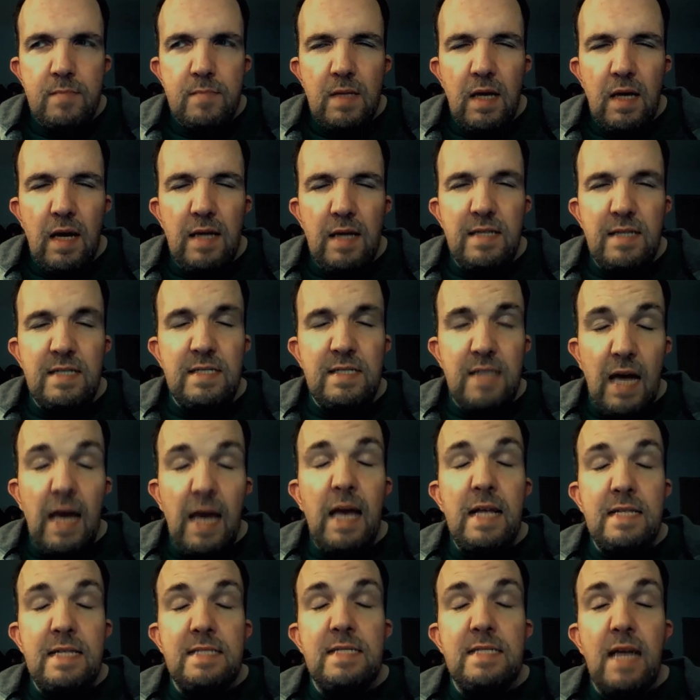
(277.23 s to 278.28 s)
I
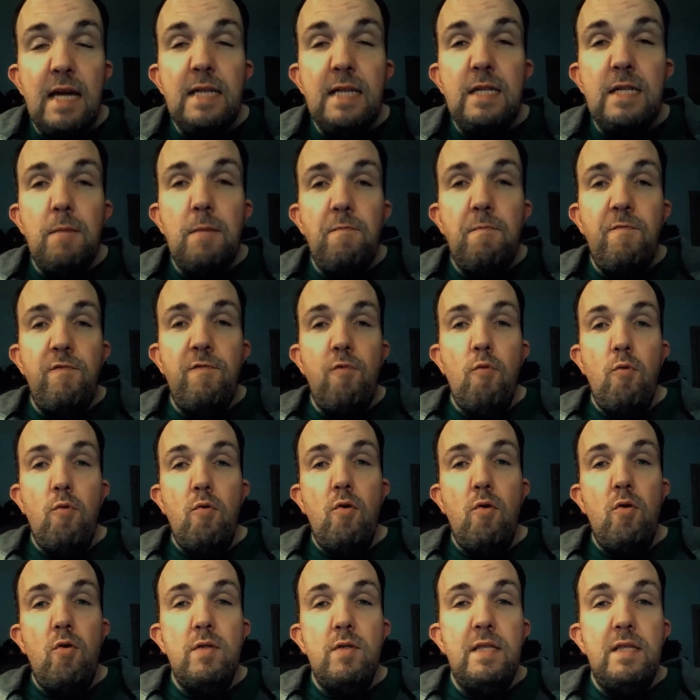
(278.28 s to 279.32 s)
had signed up
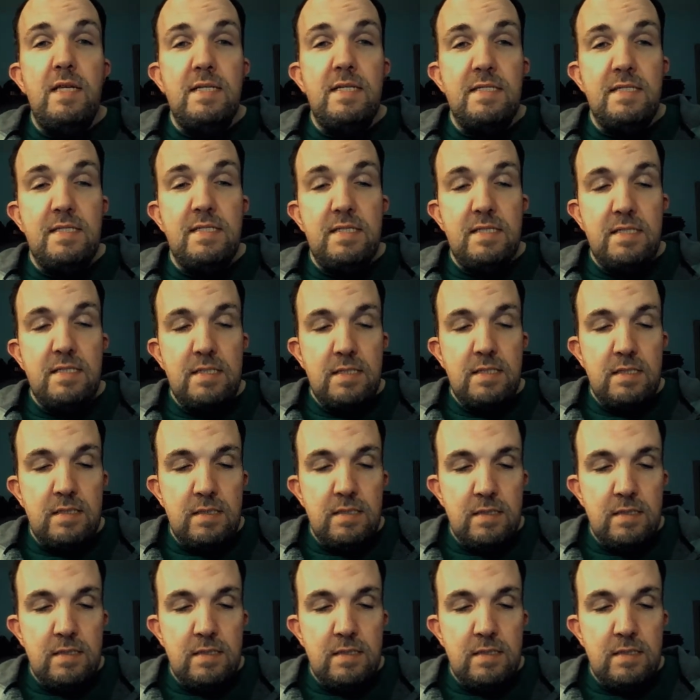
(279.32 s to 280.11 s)
for this